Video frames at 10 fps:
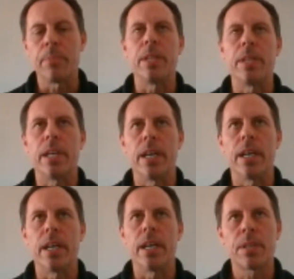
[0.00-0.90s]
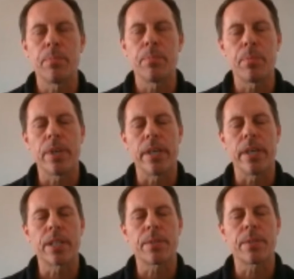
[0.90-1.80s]
can be
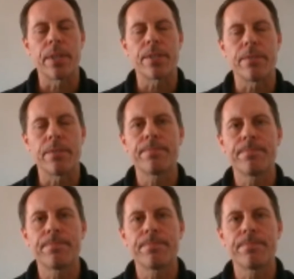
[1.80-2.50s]
pretty inexpensive.